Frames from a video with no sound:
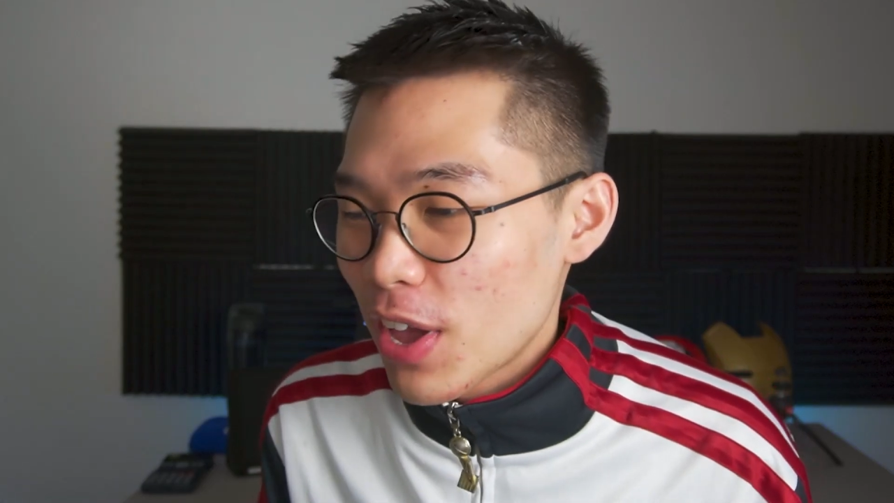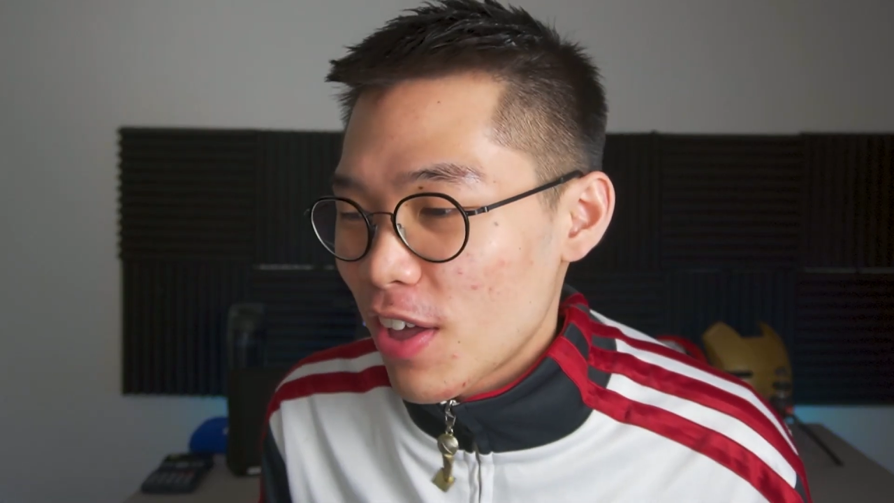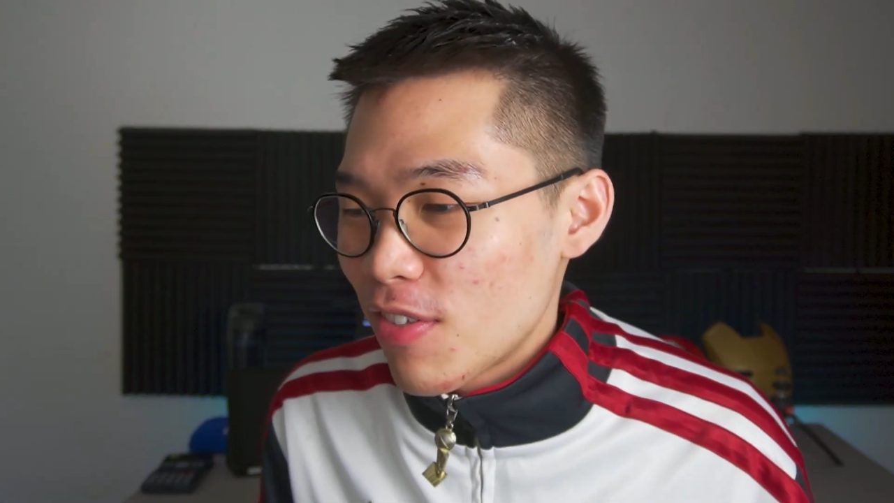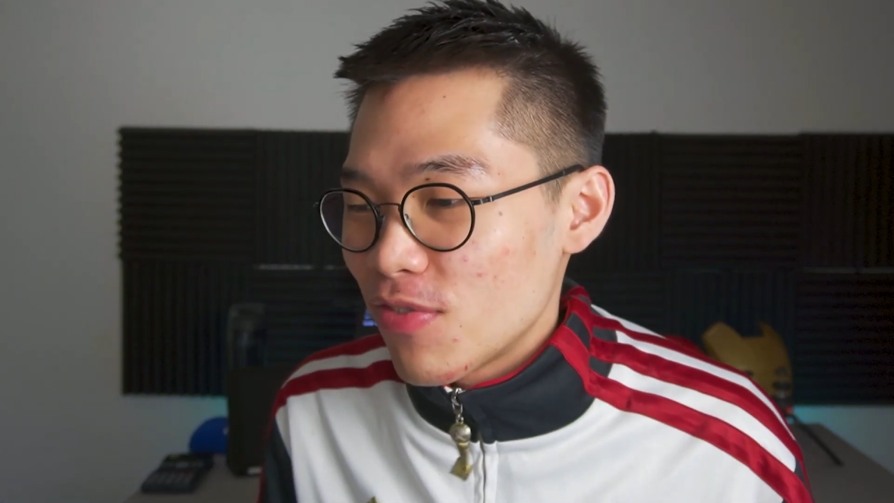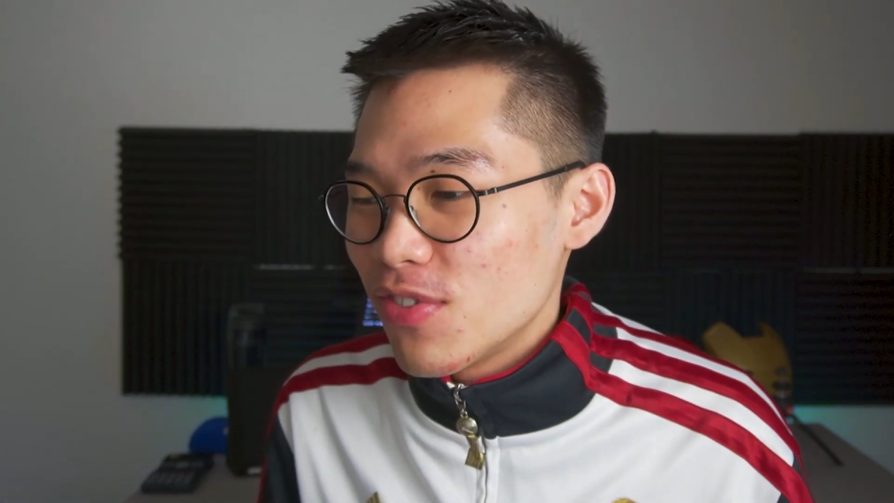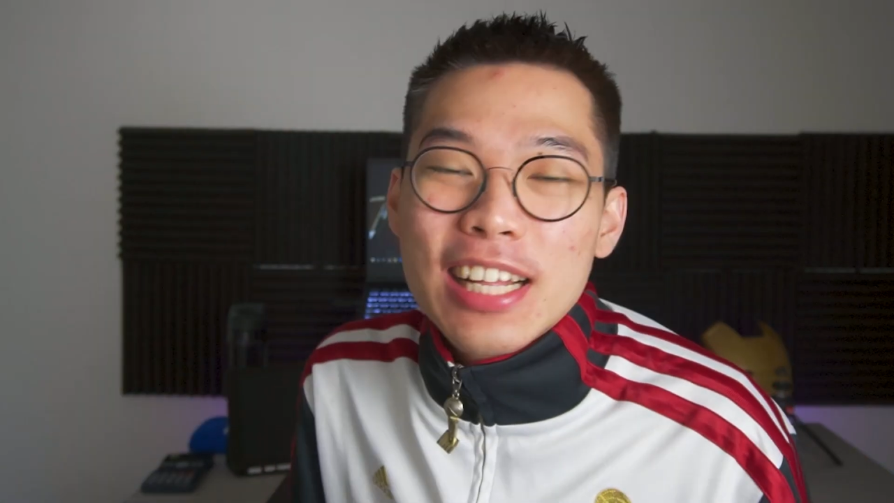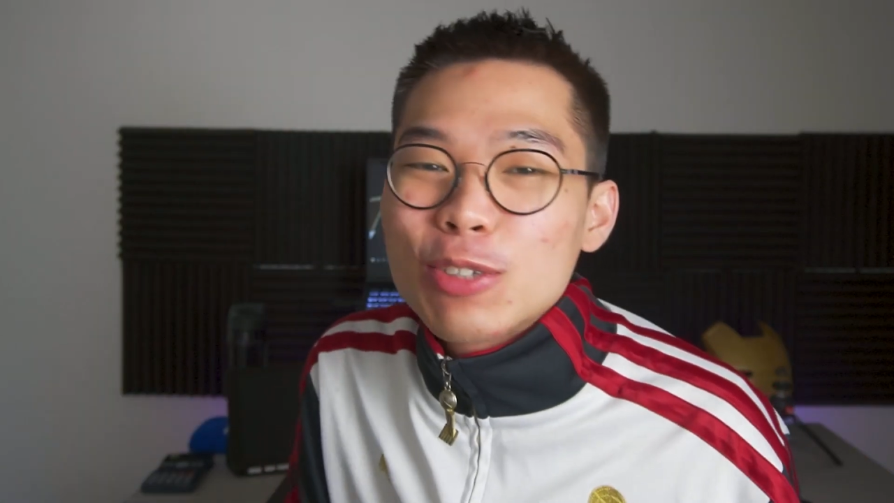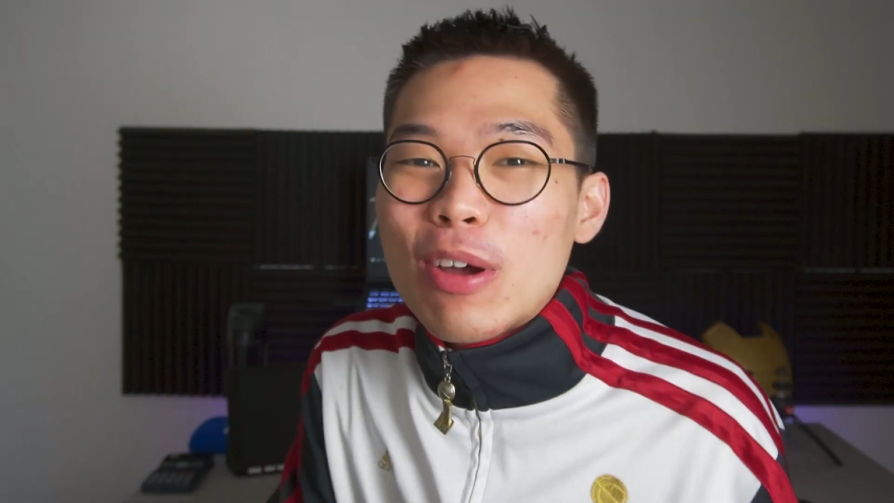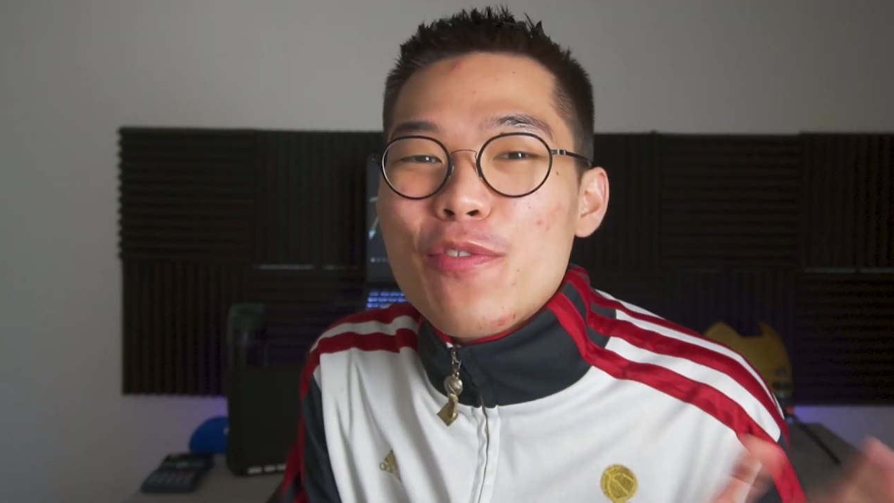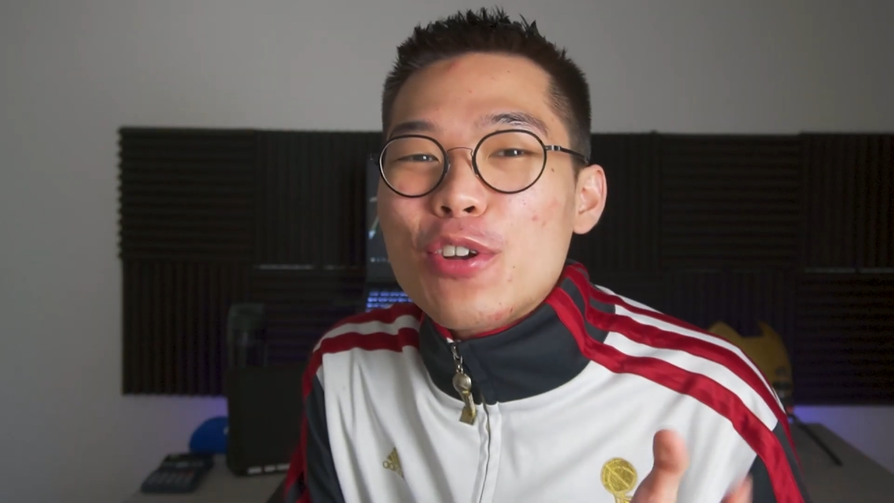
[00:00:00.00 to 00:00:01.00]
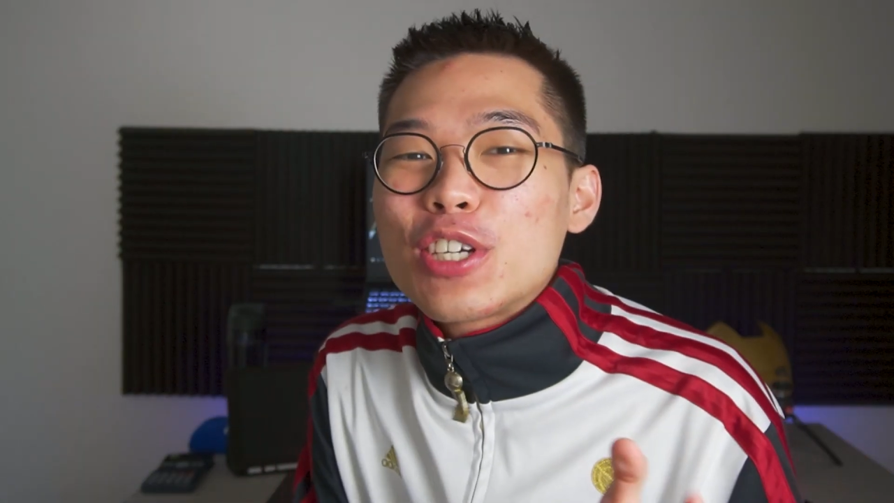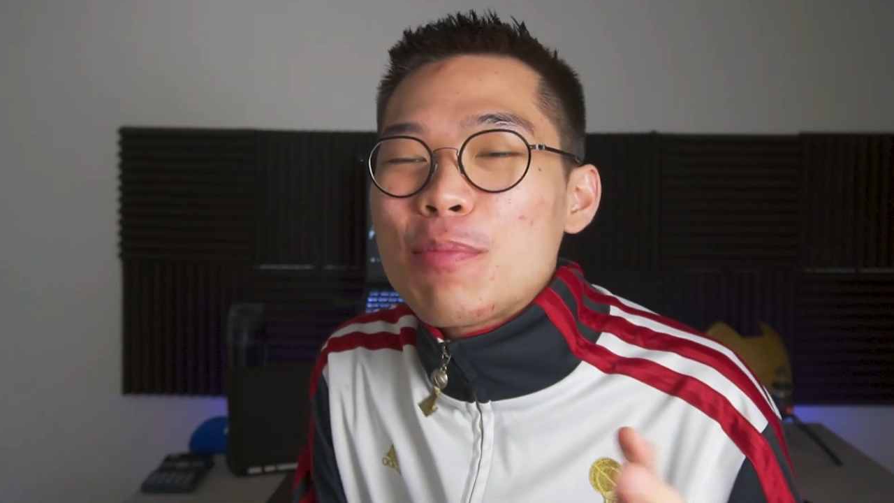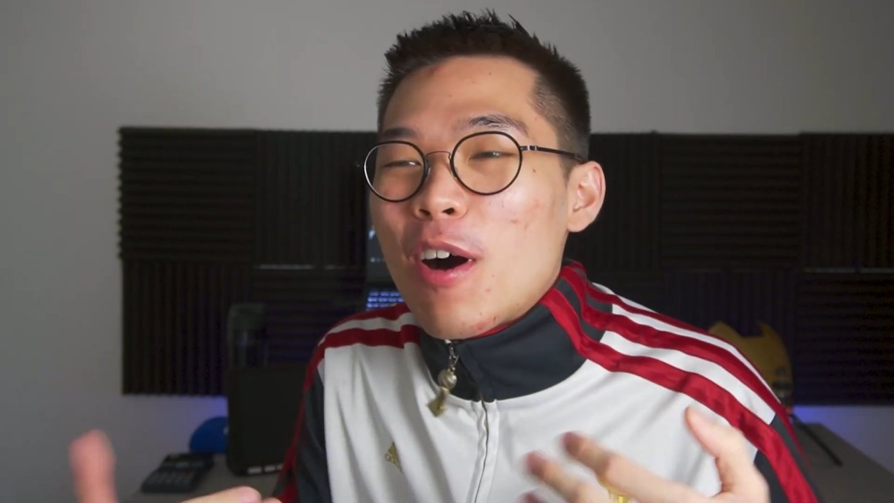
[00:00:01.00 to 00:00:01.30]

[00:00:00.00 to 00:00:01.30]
and that's why Future